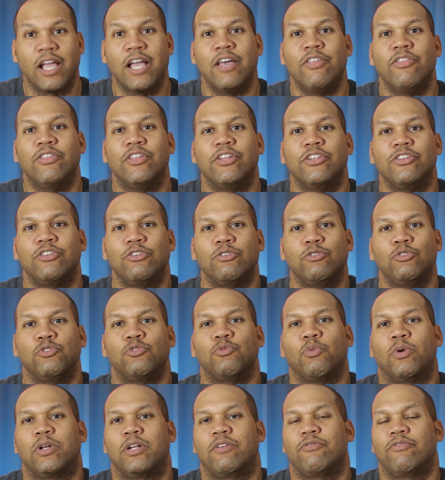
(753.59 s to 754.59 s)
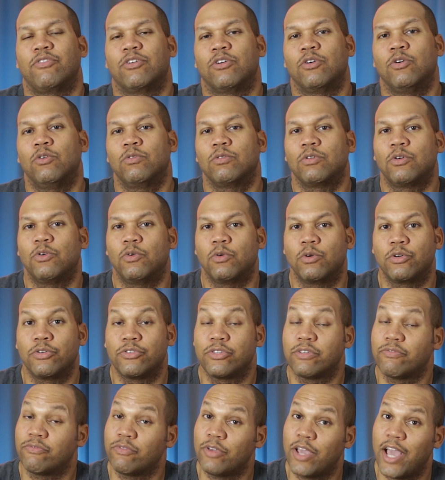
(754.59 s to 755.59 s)
and then use one of your own
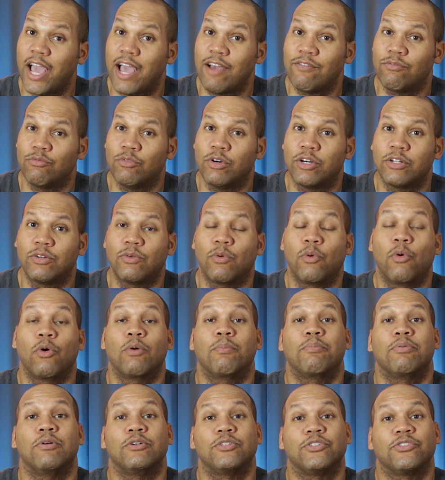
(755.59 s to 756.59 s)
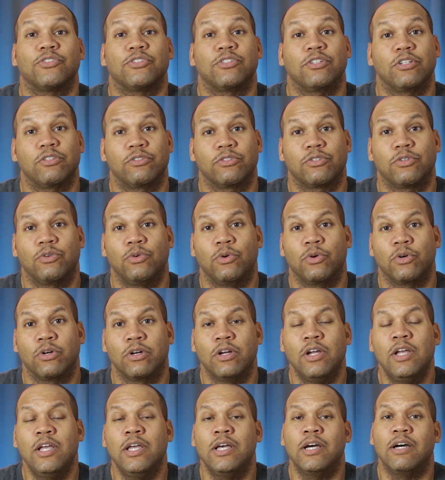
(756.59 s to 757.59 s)
cores if you have one, or purchase another
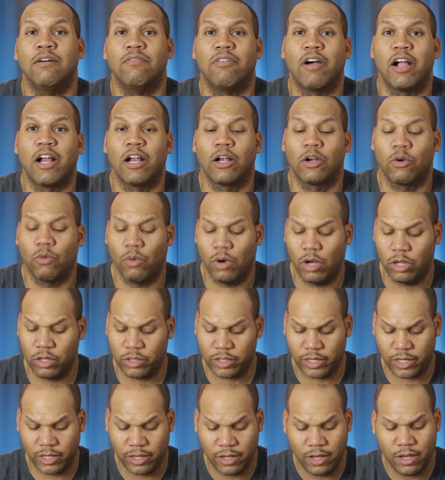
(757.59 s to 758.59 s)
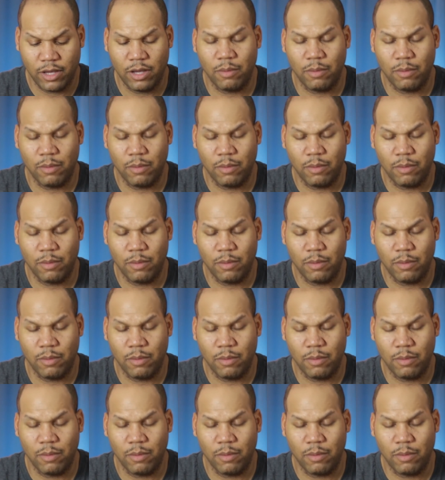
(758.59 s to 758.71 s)
core of higher quality,